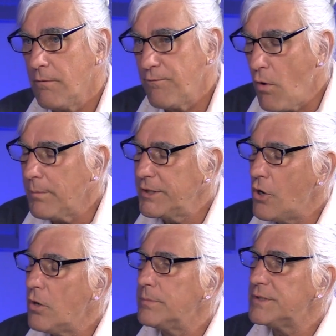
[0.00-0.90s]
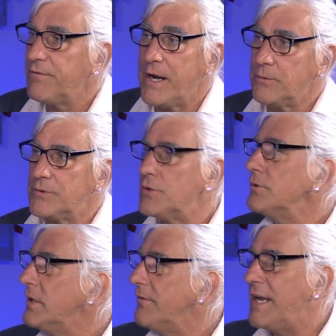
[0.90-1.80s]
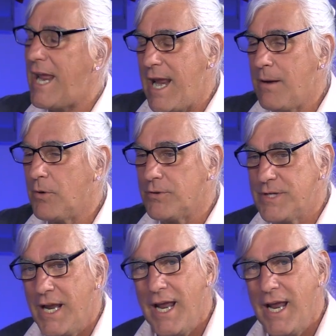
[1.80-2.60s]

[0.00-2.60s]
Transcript: formerly homeless veterans who live in Amherst,